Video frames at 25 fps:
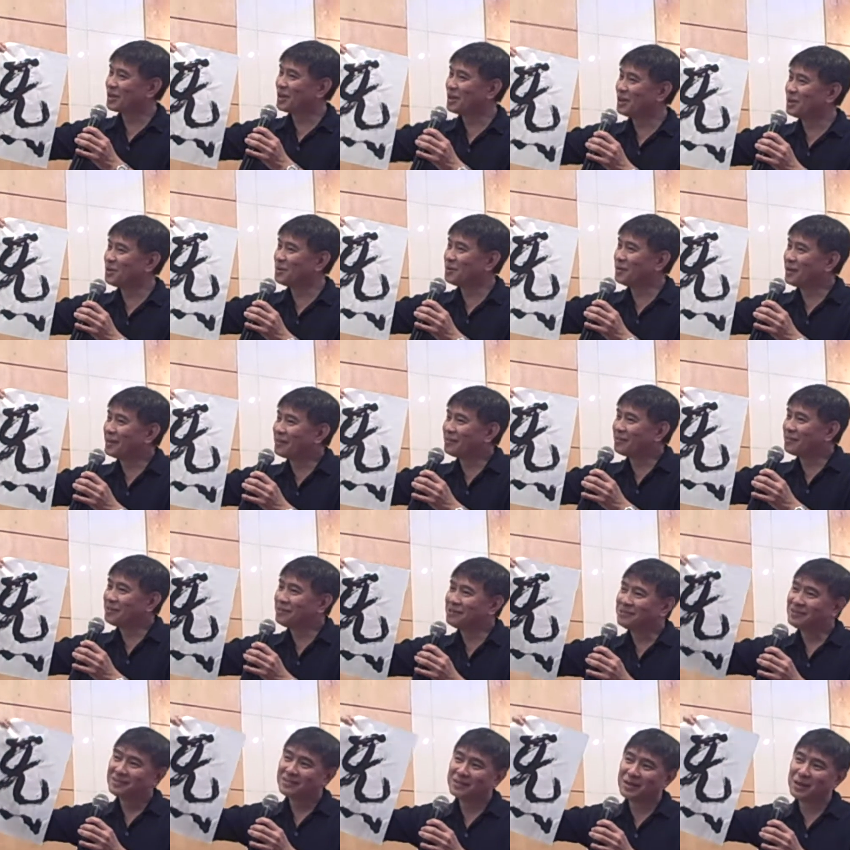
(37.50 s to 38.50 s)
so
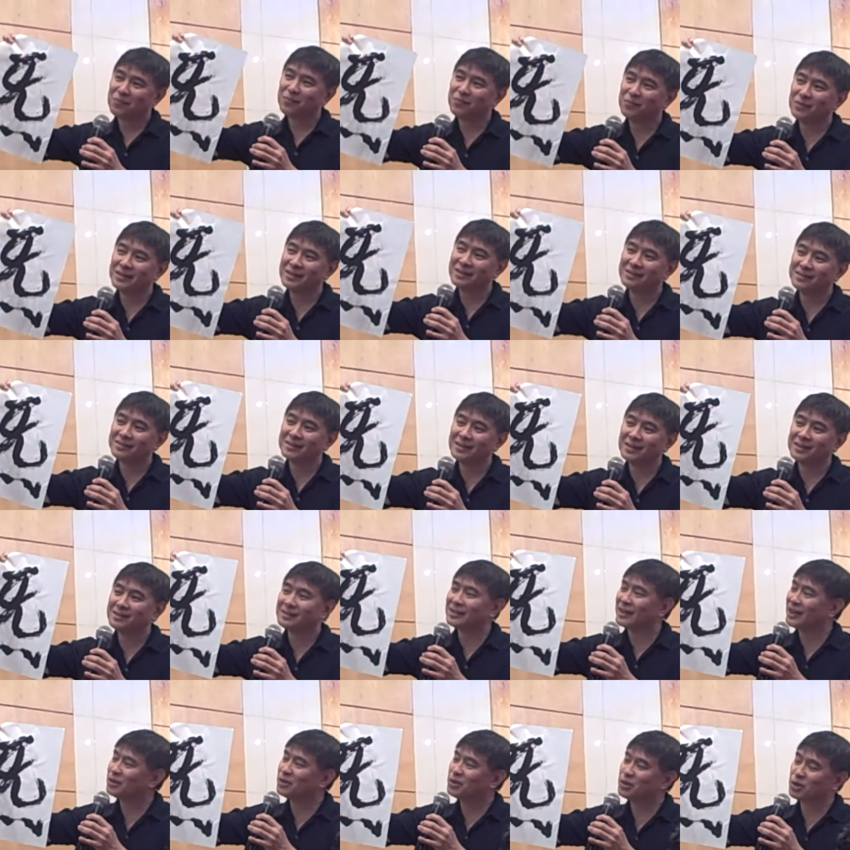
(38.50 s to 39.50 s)
definitely
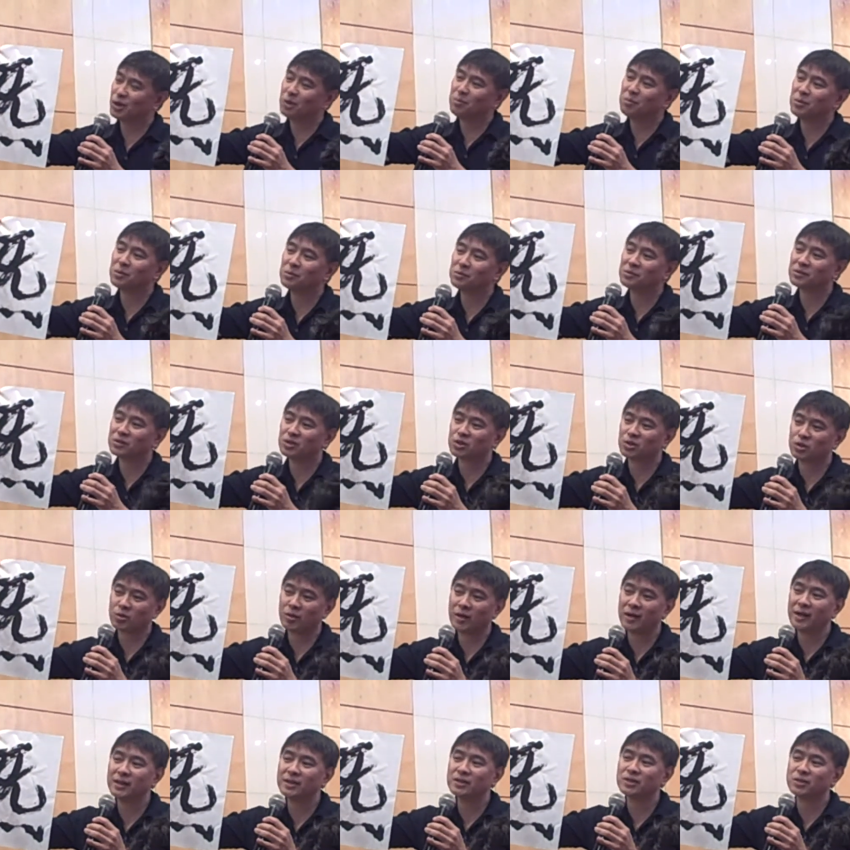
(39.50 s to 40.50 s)
think that Jomo
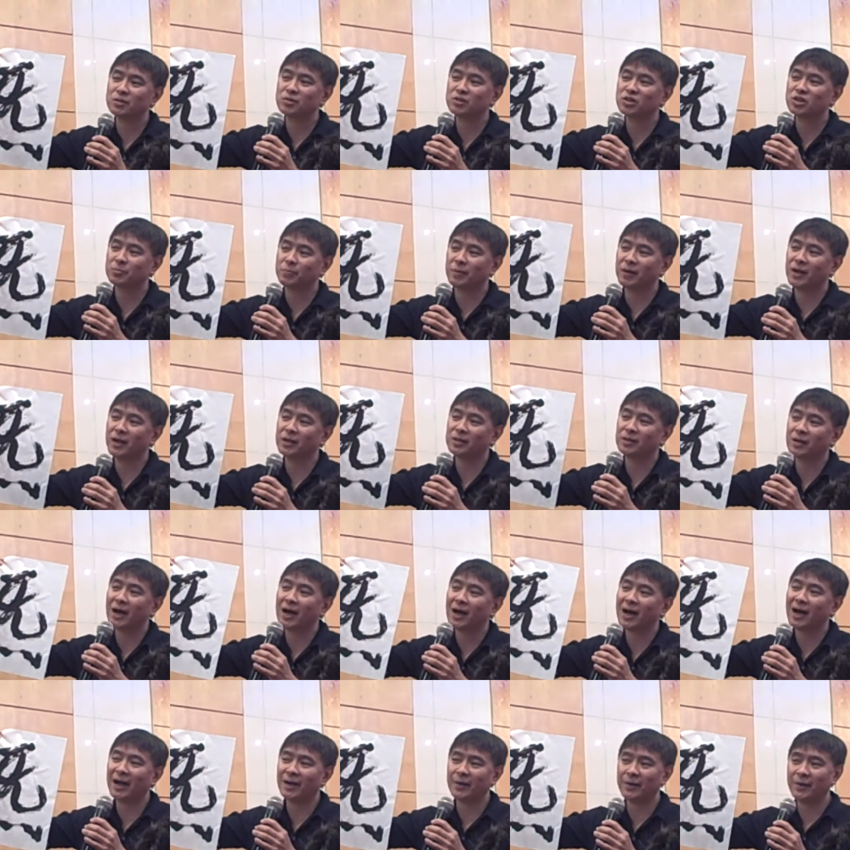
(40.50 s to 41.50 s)
tries to aspire to
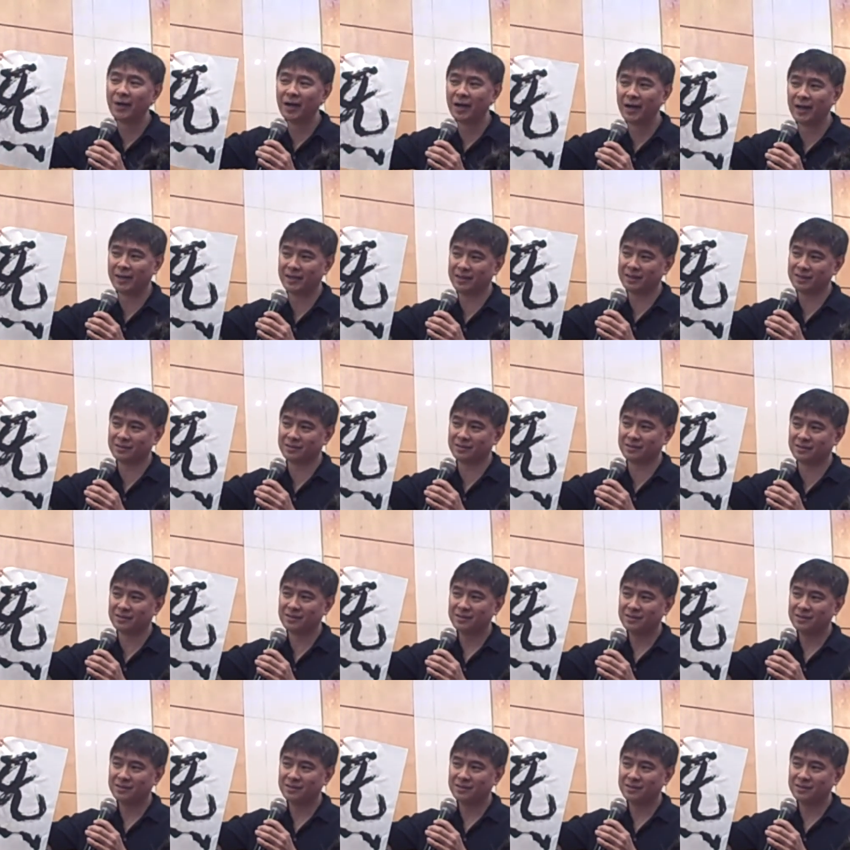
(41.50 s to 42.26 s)
higher heights.